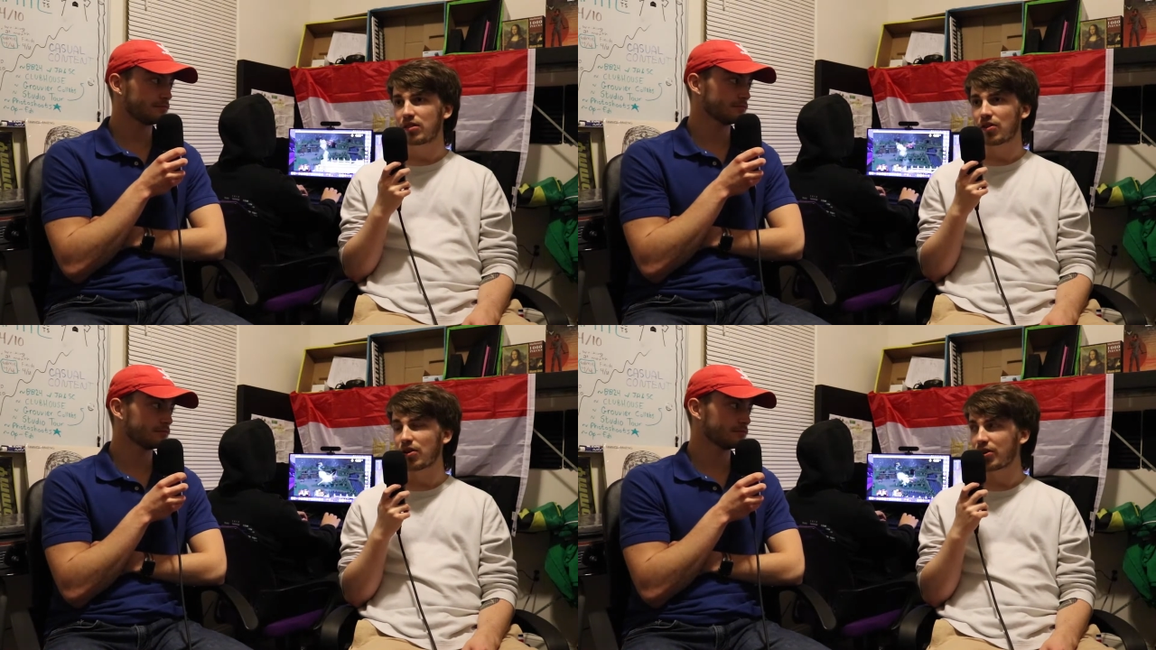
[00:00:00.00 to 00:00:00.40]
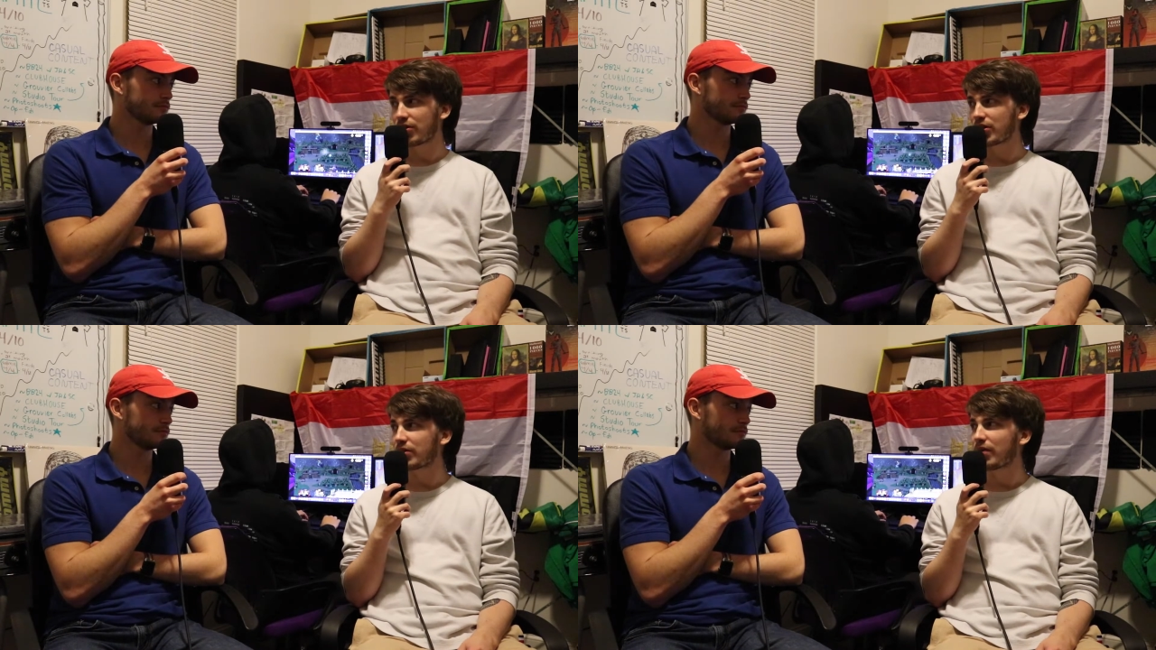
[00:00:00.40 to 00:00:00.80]
Speaker 1: 30,
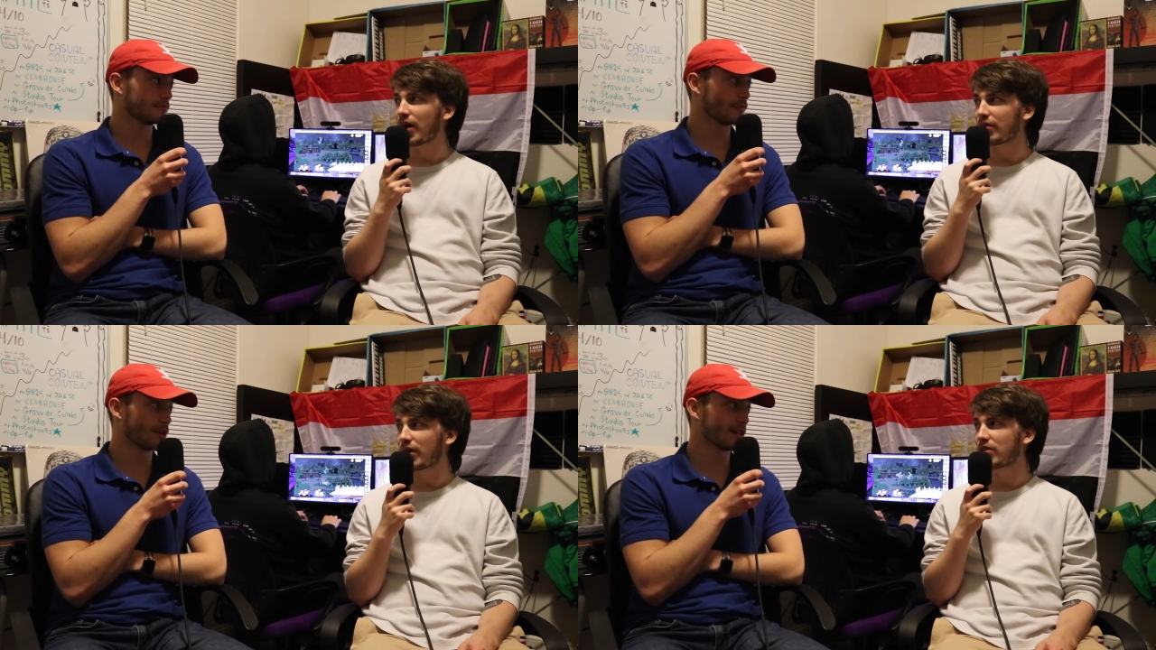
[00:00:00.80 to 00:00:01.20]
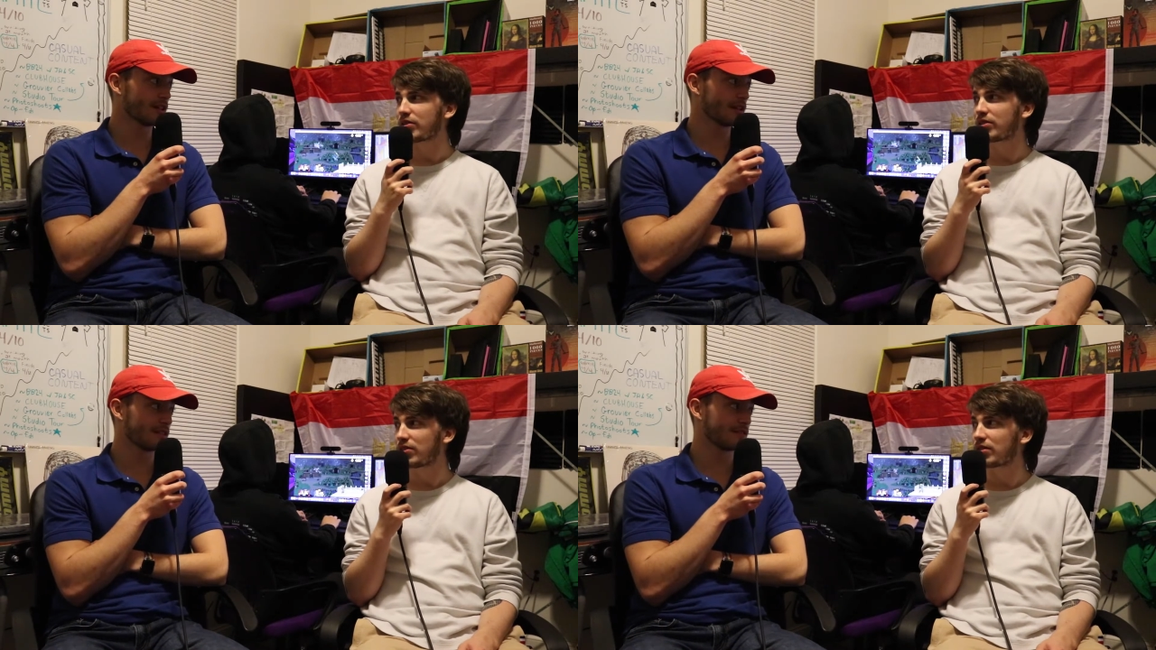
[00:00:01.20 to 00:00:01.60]

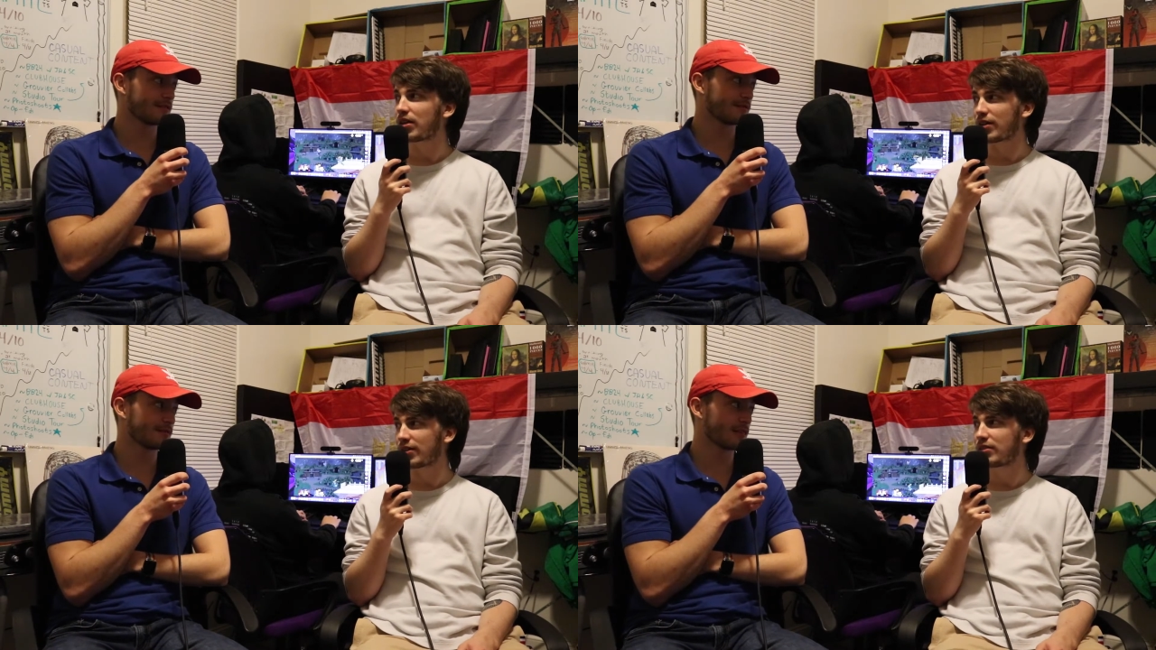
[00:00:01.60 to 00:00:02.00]
35,000. Really? Yeah.